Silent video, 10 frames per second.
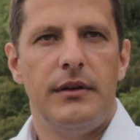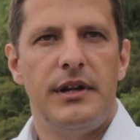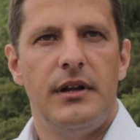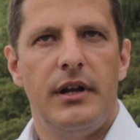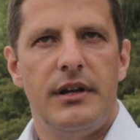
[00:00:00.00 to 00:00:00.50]

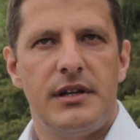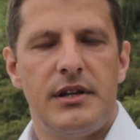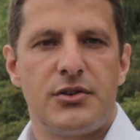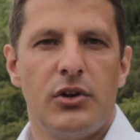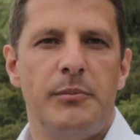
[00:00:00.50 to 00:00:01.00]

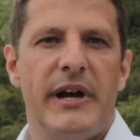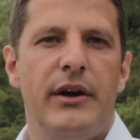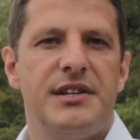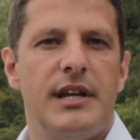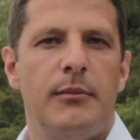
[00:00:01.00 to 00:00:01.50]
It's all
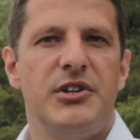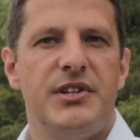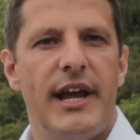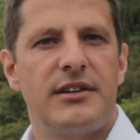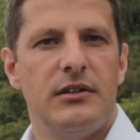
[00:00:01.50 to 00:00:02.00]
about
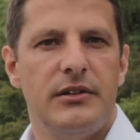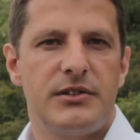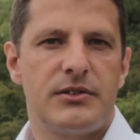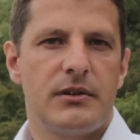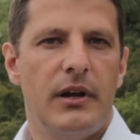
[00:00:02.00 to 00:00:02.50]
establishing
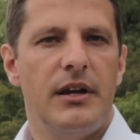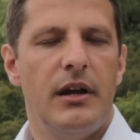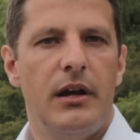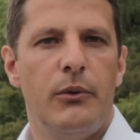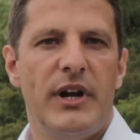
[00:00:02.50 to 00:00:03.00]
excellence
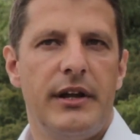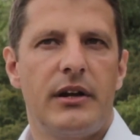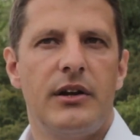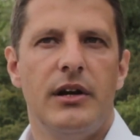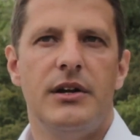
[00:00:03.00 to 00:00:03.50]
when it
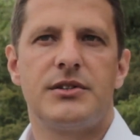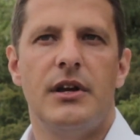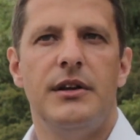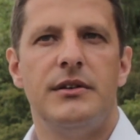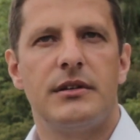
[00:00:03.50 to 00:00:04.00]
occurs,
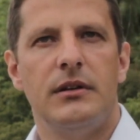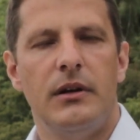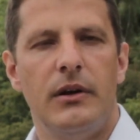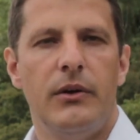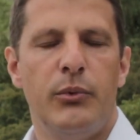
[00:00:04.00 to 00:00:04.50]
and
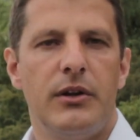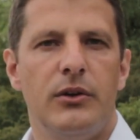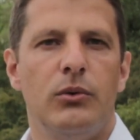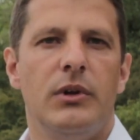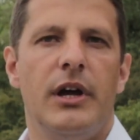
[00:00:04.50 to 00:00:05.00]
we
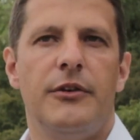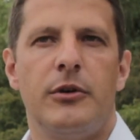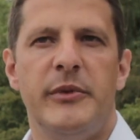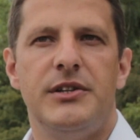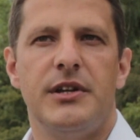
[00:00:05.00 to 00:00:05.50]
can all learn
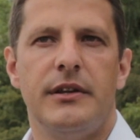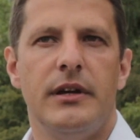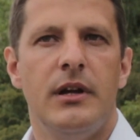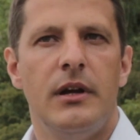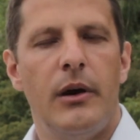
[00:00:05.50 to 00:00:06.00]
from each
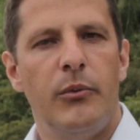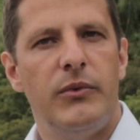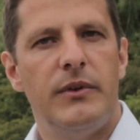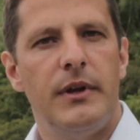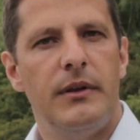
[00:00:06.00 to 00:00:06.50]
other.
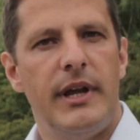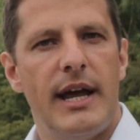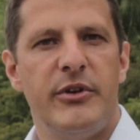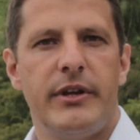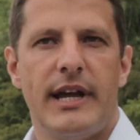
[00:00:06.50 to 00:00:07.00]
The
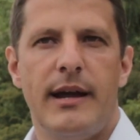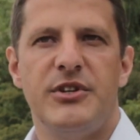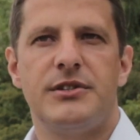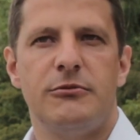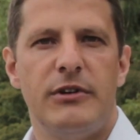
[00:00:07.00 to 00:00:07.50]
aim of the game
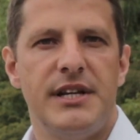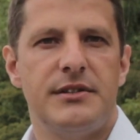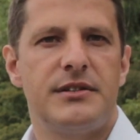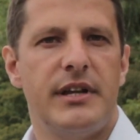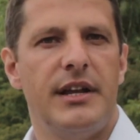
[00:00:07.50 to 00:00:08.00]
is to
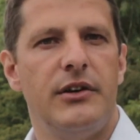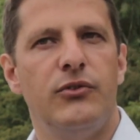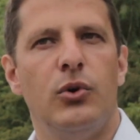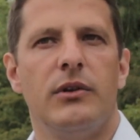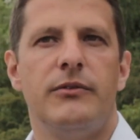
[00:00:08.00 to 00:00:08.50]
raise the standard
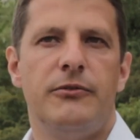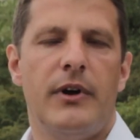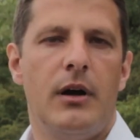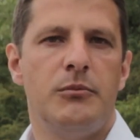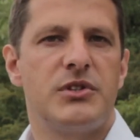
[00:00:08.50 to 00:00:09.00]
of all of the
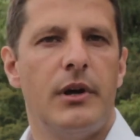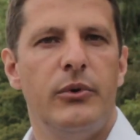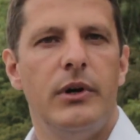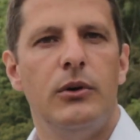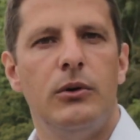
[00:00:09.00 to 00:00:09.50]
farms so
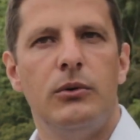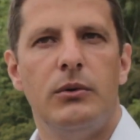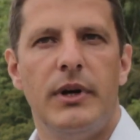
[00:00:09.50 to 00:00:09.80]
we're all